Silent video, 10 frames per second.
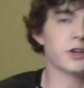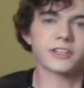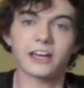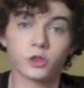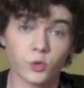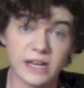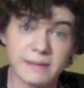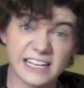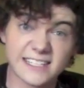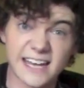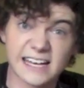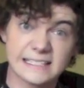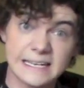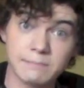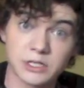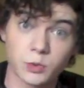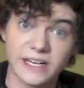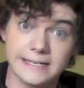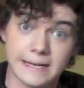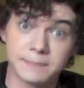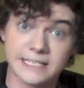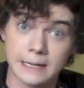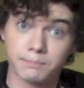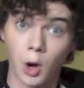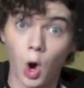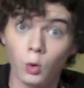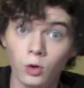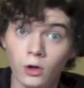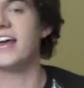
There's like a 3 minute sex scene between Dipsy and Poe.